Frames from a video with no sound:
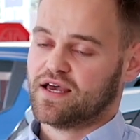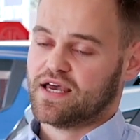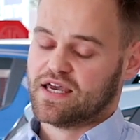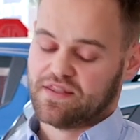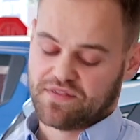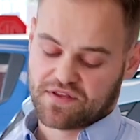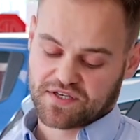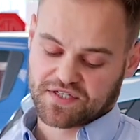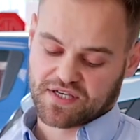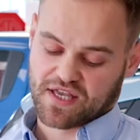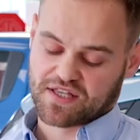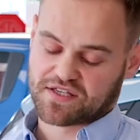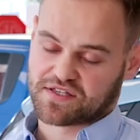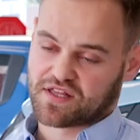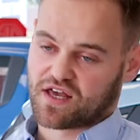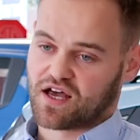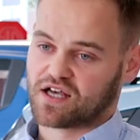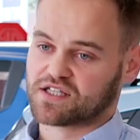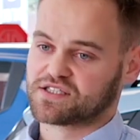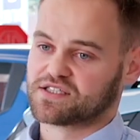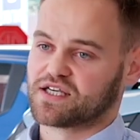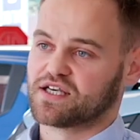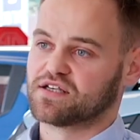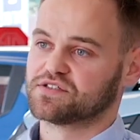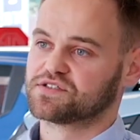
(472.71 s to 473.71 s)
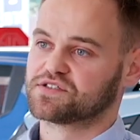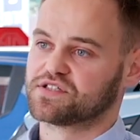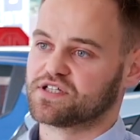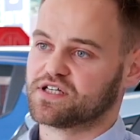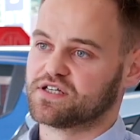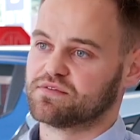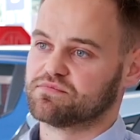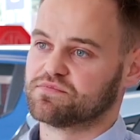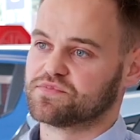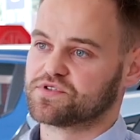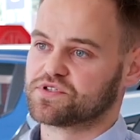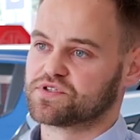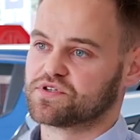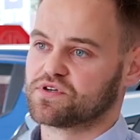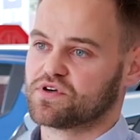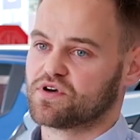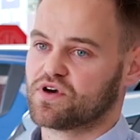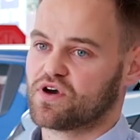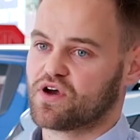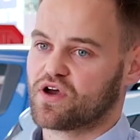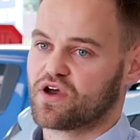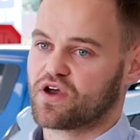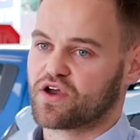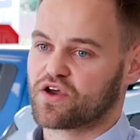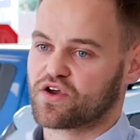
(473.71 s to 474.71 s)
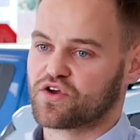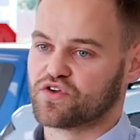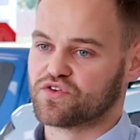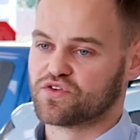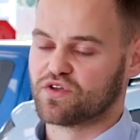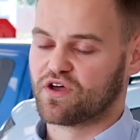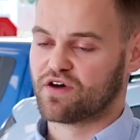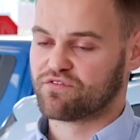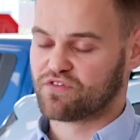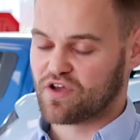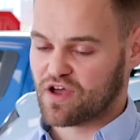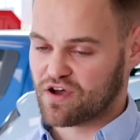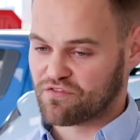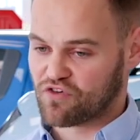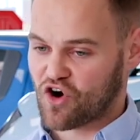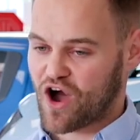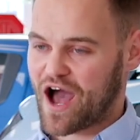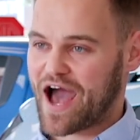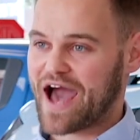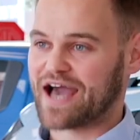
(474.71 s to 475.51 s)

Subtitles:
in the sense that our sales teams have got